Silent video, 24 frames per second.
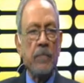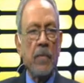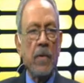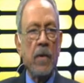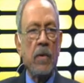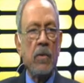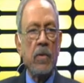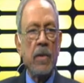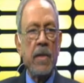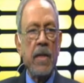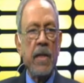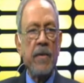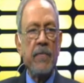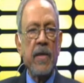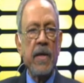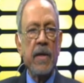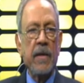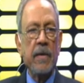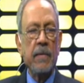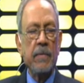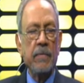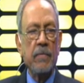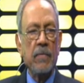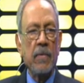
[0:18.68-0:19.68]
good
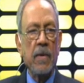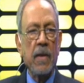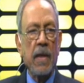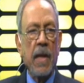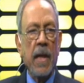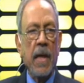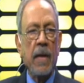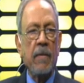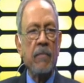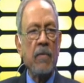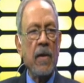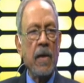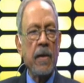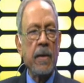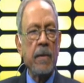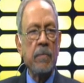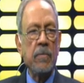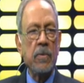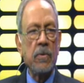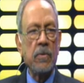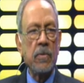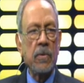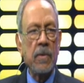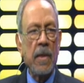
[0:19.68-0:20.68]
evening and welcome
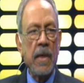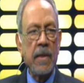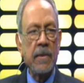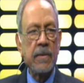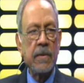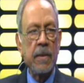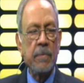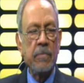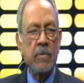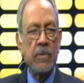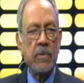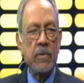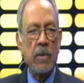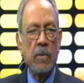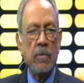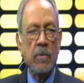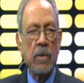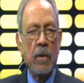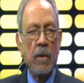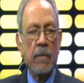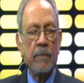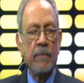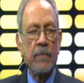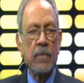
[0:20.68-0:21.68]
to tonight's episode
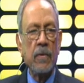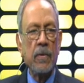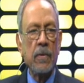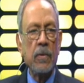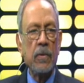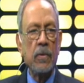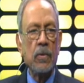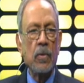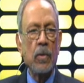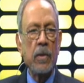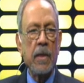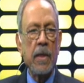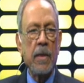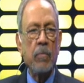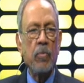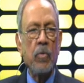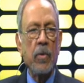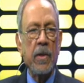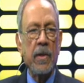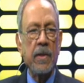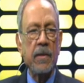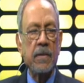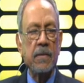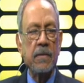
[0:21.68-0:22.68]
of Talking
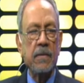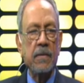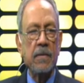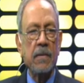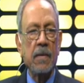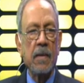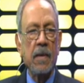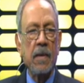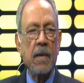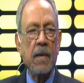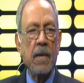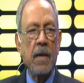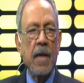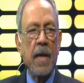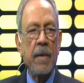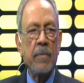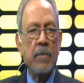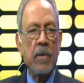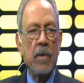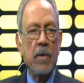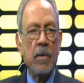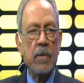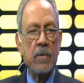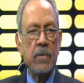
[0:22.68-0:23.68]
Points.
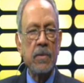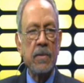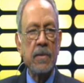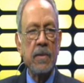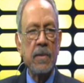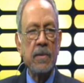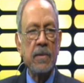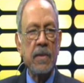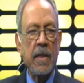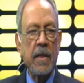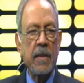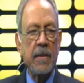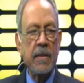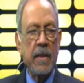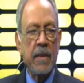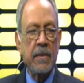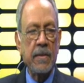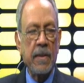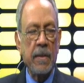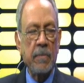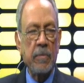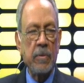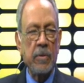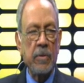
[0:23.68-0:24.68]
I'm your host Syed Neaz
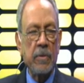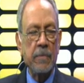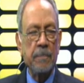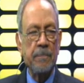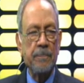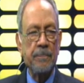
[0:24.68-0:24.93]
Ahmad.